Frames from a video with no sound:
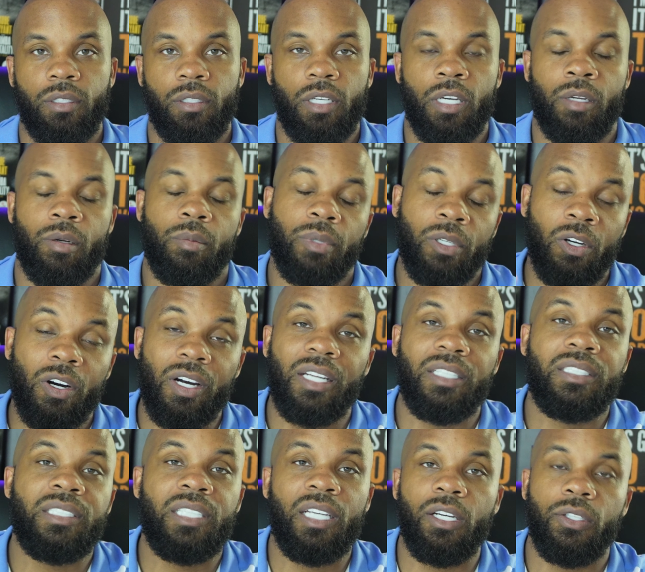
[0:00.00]
And I'm
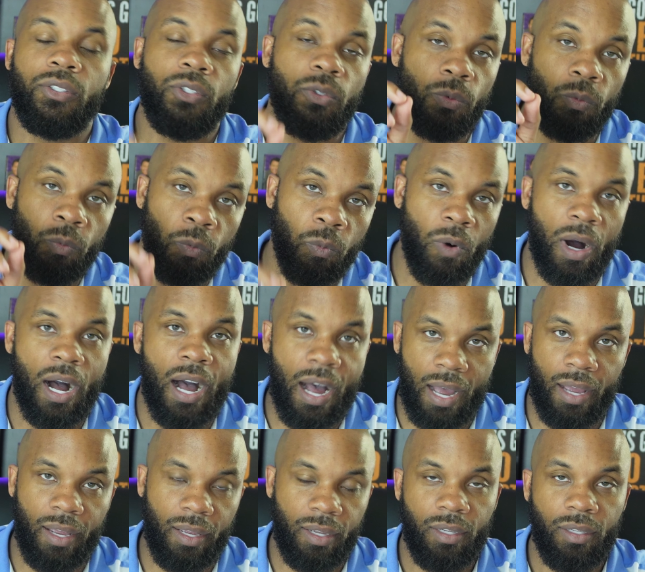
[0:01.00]
gonna tell you
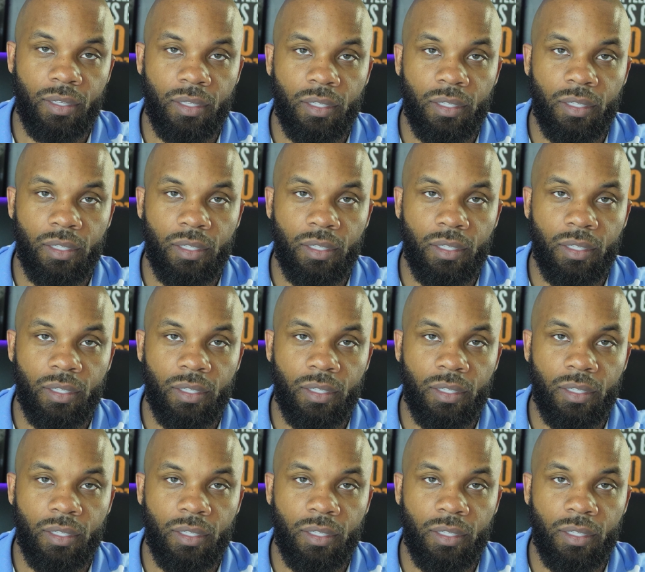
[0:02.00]
why.